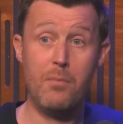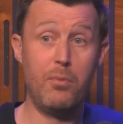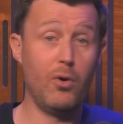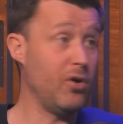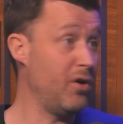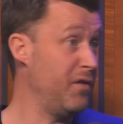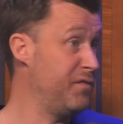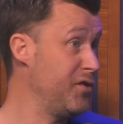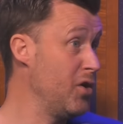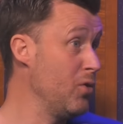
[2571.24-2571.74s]

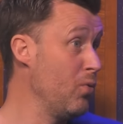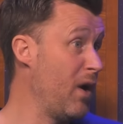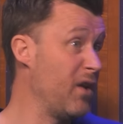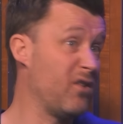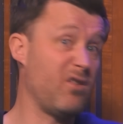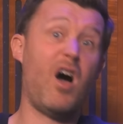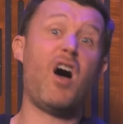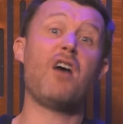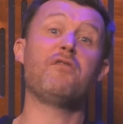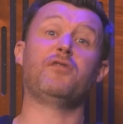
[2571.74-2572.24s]
But if you went
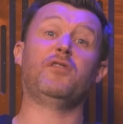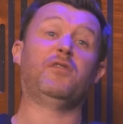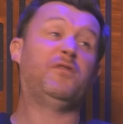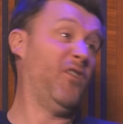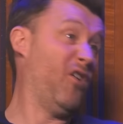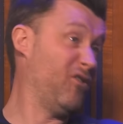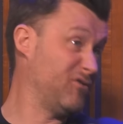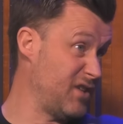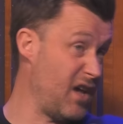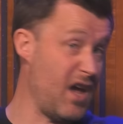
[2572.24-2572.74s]
off...
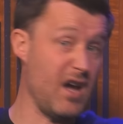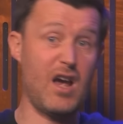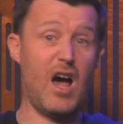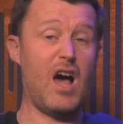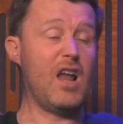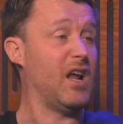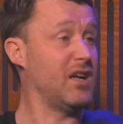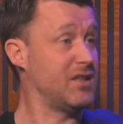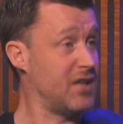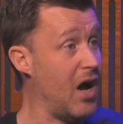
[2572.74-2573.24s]
Oh, Sake,
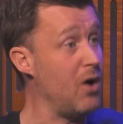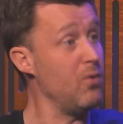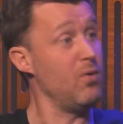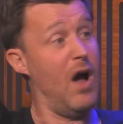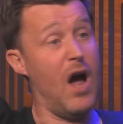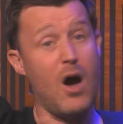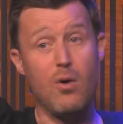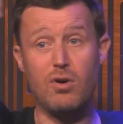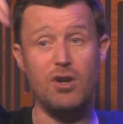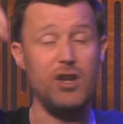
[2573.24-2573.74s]
oh, that's how, yeah, yeah.
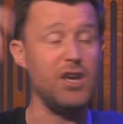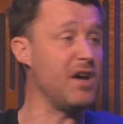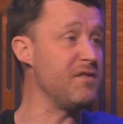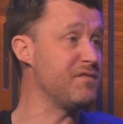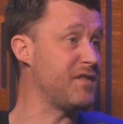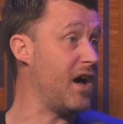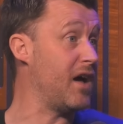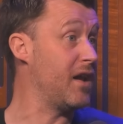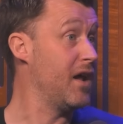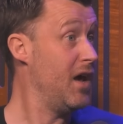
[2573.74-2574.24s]
how can you give
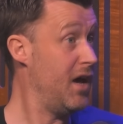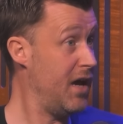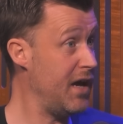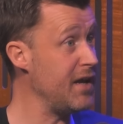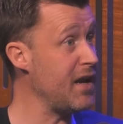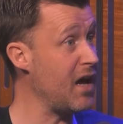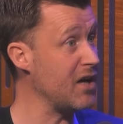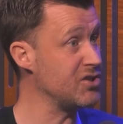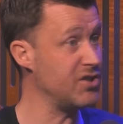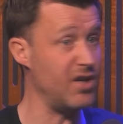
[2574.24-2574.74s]
that?
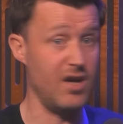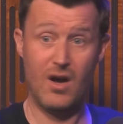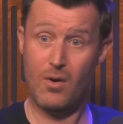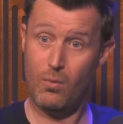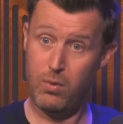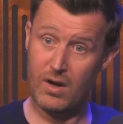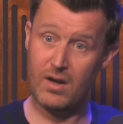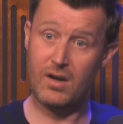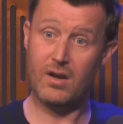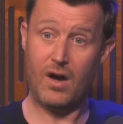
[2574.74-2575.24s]
He'd actually,
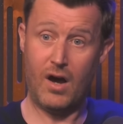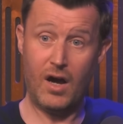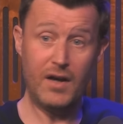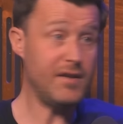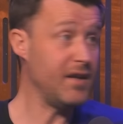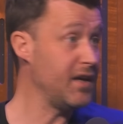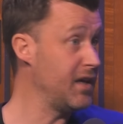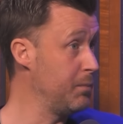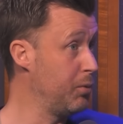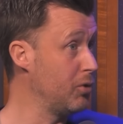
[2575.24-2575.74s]
well, I
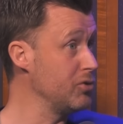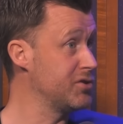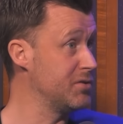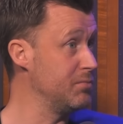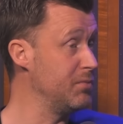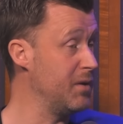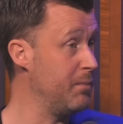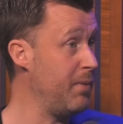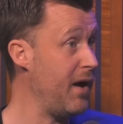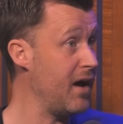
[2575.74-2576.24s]
think he pushed him
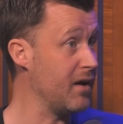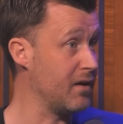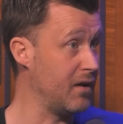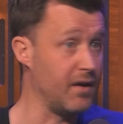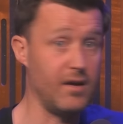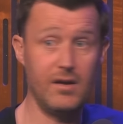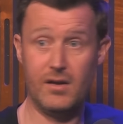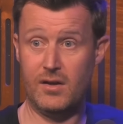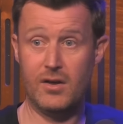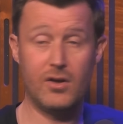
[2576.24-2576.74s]
in the back.
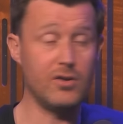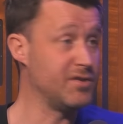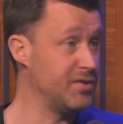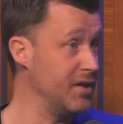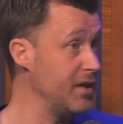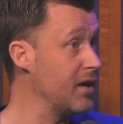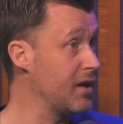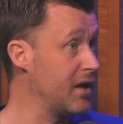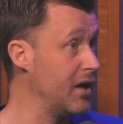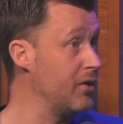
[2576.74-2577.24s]
Like, you yeah. could
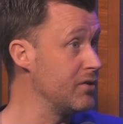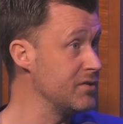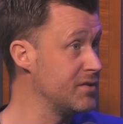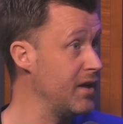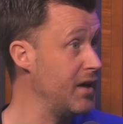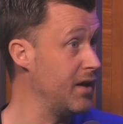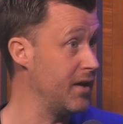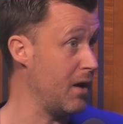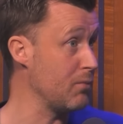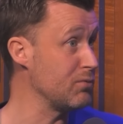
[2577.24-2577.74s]
see it clear as
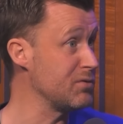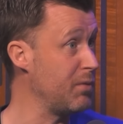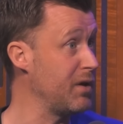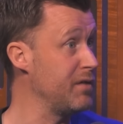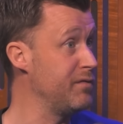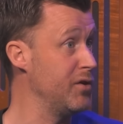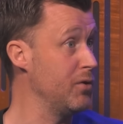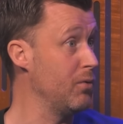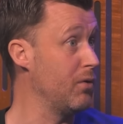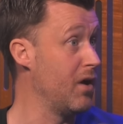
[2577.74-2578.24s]
day, and that was my
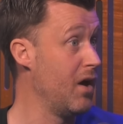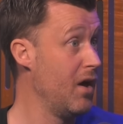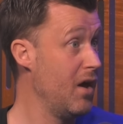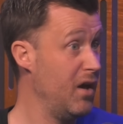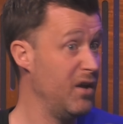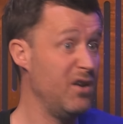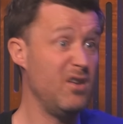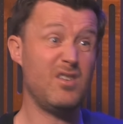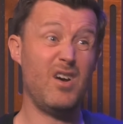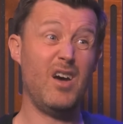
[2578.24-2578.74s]
view on it.
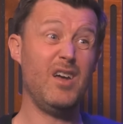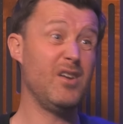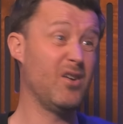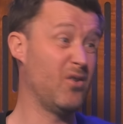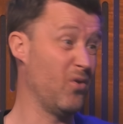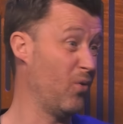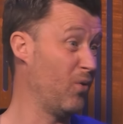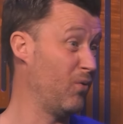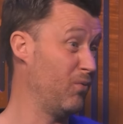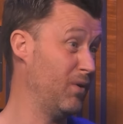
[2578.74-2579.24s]
And he's kind of
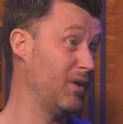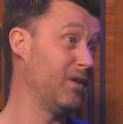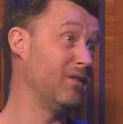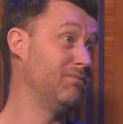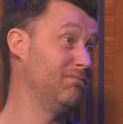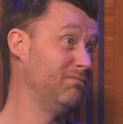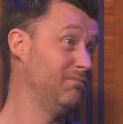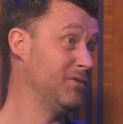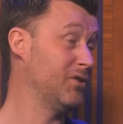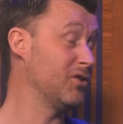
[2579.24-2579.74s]
go, well,
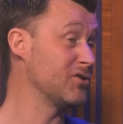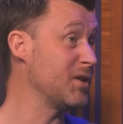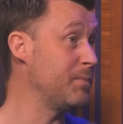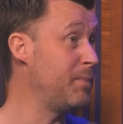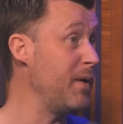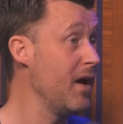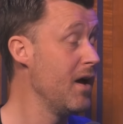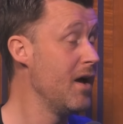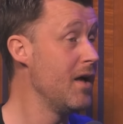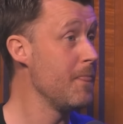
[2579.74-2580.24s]
well I
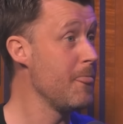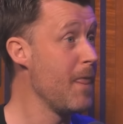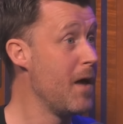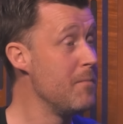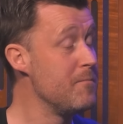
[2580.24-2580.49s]
think that, that is